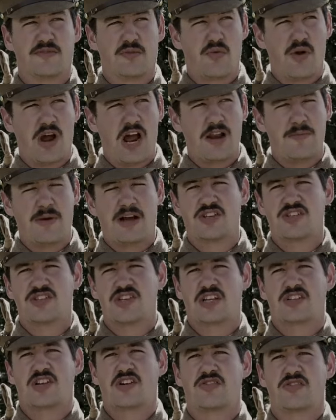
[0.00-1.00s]
of around about
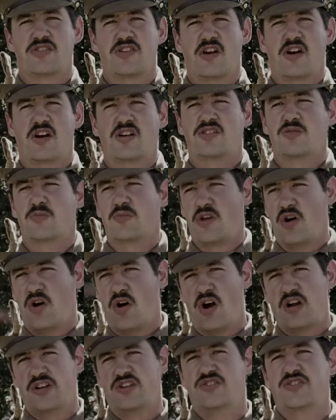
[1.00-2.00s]
600 yards with a
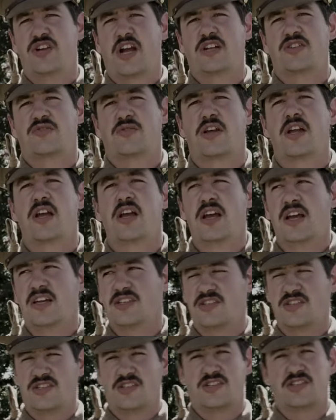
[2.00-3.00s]
high trajectory.
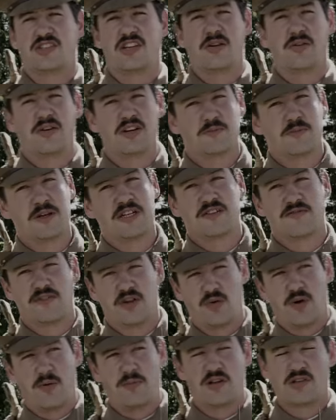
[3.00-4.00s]
This is a serious piece of
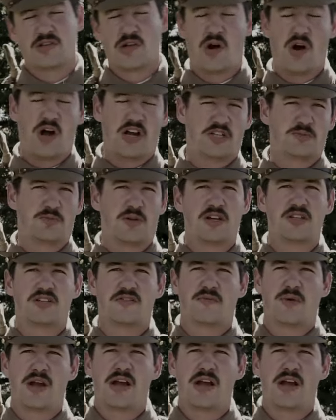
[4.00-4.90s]
equipment, the high explosive